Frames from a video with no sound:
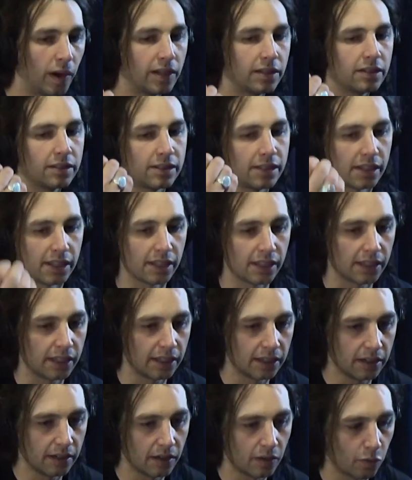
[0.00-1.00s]
what to
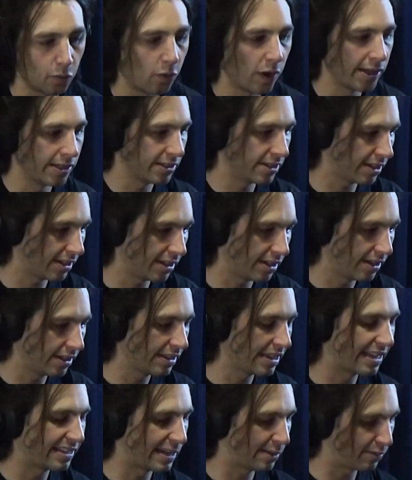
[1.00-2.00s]
eat, when to
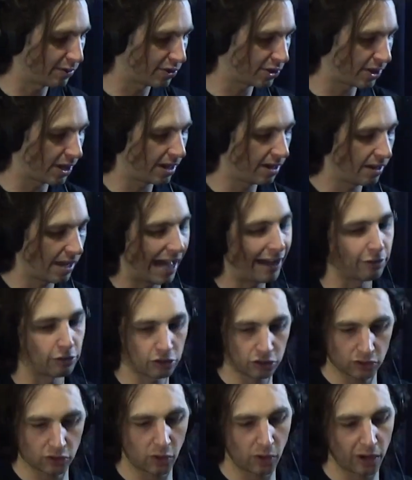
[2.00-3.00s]
eat, that type of shit,
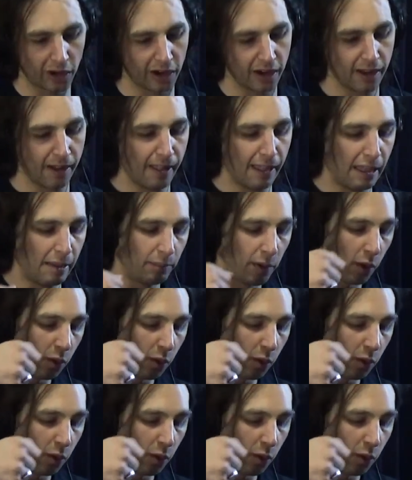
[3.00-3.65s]
how to store.